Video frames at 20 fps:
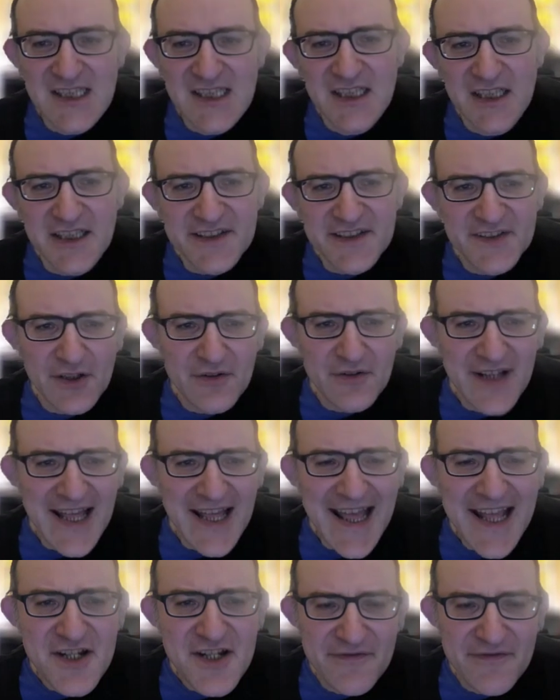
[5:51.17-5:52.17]
So
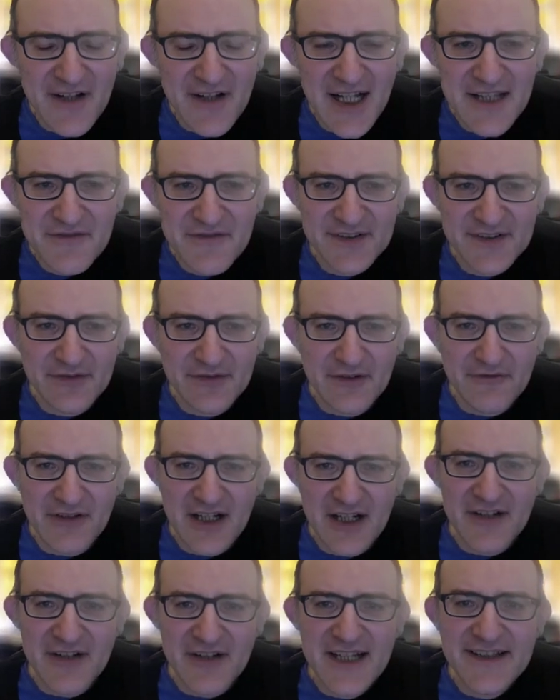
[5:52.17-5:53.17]
h5 is
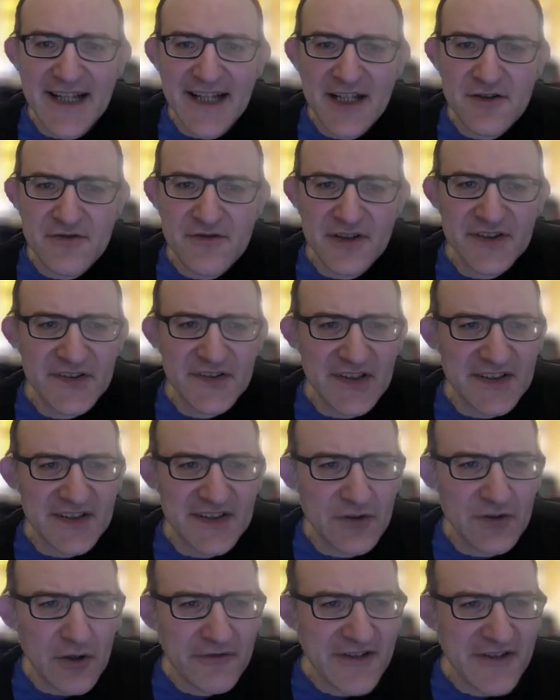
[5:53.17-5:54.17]
very, very dangerous.
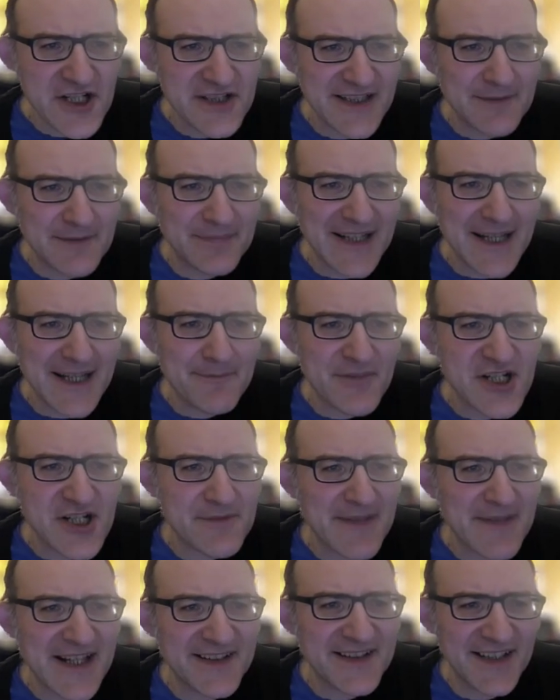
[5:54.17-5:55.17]
Stockfish did play bishop
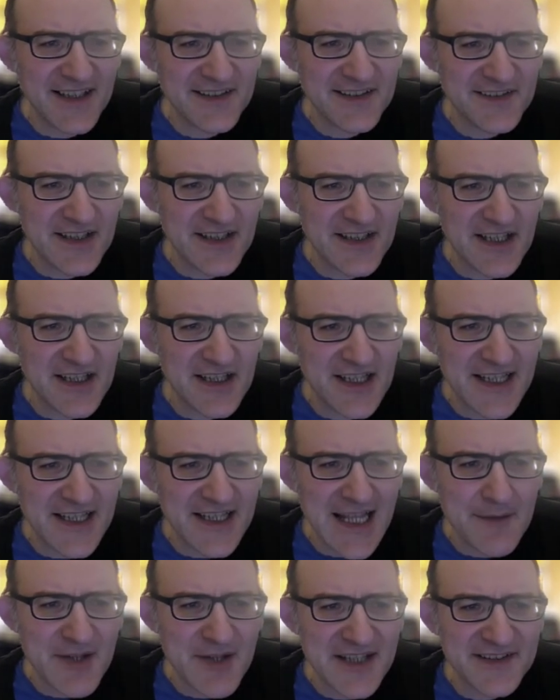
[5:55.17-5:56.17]
a6 in a
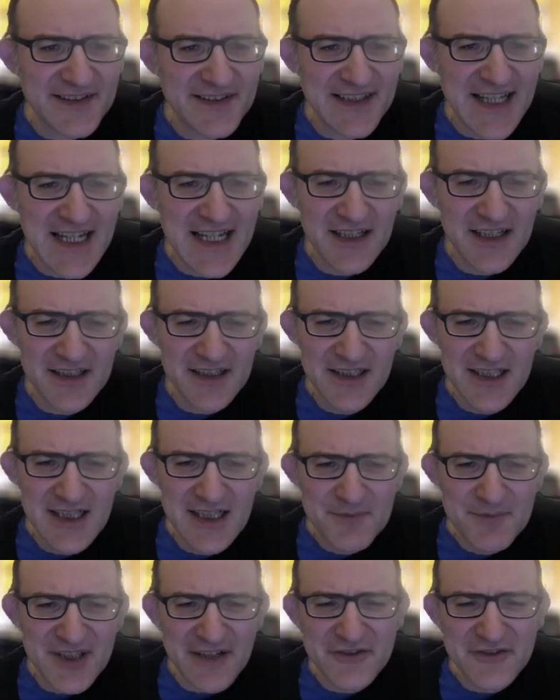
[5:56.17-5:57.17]
game against Leela,
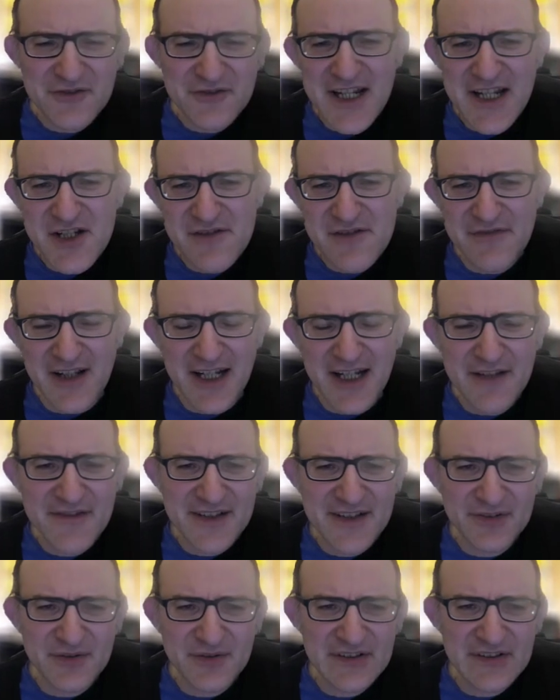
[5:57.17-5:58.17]
but after h5,
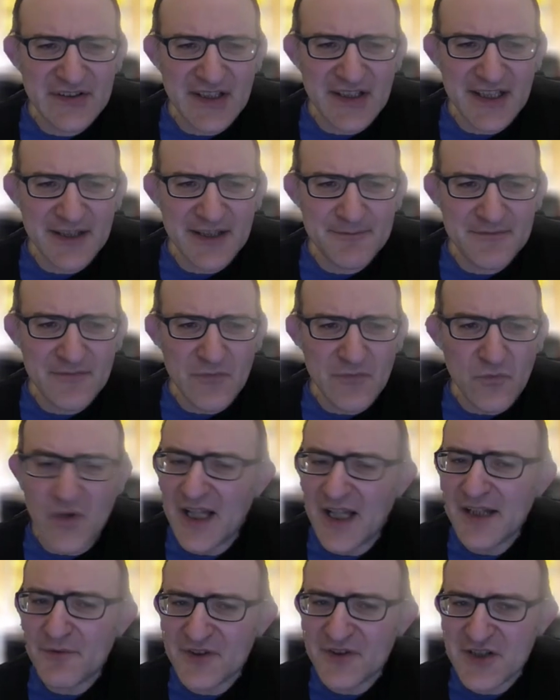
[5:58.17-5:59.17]
this was,
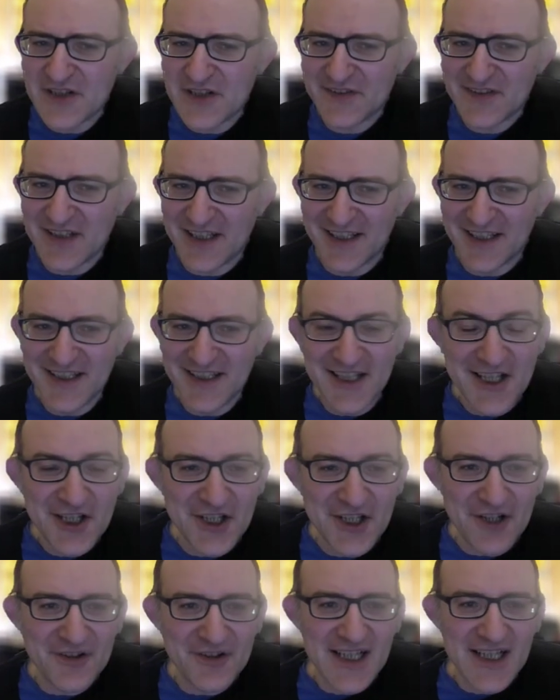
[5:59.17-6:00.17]
it was just a
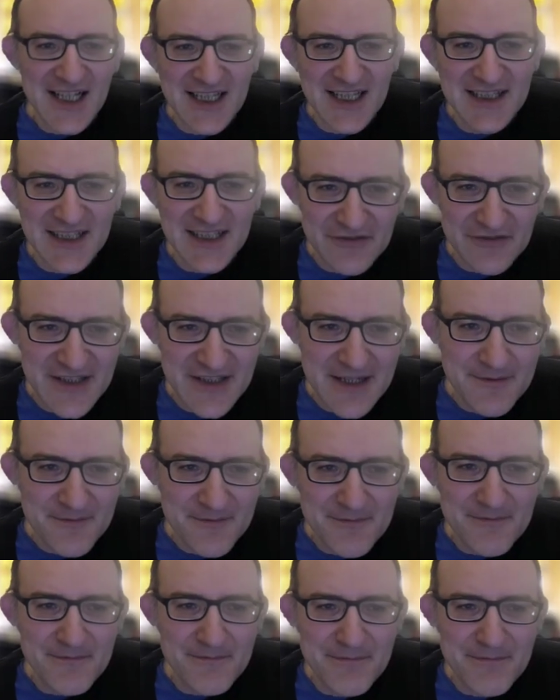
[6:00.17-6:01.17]
lovely
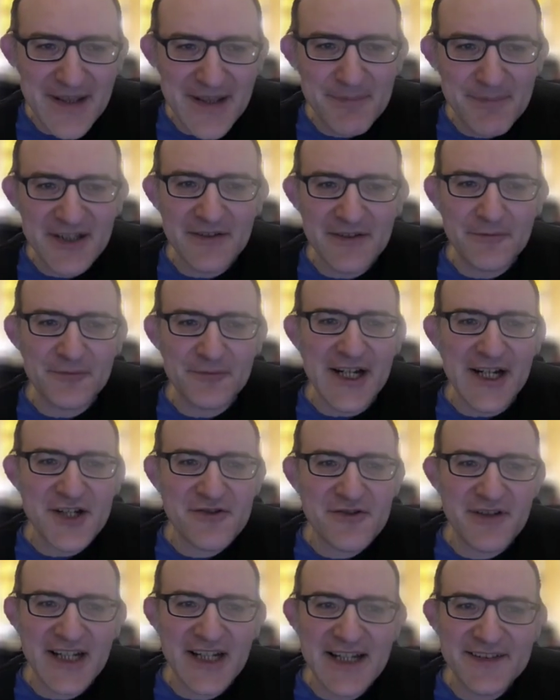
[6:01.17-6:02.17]
big bit of
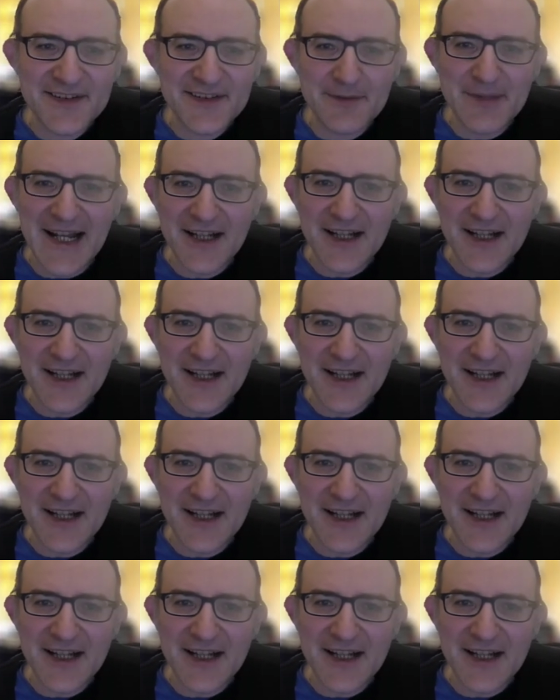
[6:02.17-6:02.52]
pressure against the black